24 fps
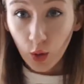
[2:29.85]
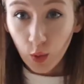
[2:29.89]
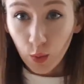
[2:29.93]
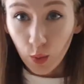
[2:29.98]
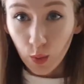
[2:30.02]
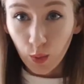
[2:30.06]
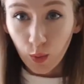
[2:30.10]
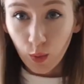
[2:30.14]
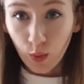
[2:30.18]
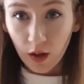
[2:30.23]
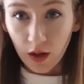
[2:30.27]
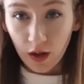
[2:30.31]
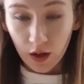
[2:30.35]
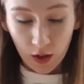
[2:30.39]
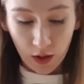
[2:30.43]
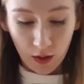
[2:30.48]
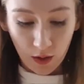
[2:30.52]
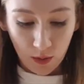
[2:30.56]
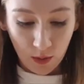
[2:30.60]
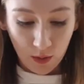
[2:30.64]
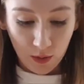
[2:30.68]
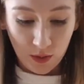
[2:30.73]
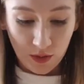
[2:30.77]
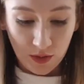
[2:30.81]
Who
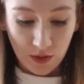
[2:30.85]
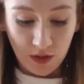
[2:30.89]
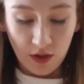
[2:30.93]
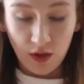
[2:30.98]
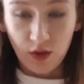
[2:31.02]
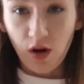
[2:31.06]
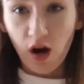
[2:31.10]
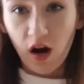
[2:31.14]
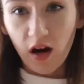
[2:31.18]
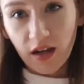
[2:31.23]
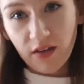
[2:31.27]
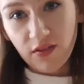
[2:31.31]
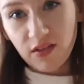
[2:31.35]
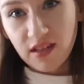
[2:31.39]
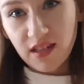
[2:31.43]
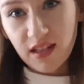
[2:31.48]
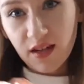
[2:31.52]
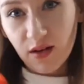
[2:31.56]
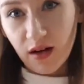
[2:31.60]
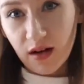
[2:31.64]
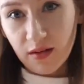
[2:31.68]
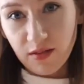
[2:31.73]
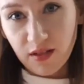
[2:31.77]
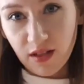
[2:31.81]
knows? You can't even
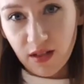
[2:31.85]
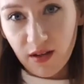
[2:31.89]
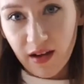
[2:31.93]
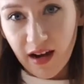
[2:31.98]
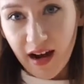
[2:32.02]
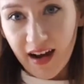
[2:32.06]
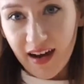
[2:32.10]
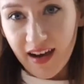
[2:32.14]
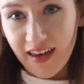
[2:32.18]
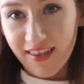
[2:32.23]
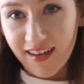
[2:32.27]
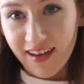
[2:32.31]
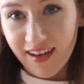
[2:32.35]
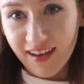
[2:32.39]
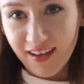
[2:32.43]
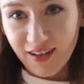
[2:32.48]
see what I'm doing either.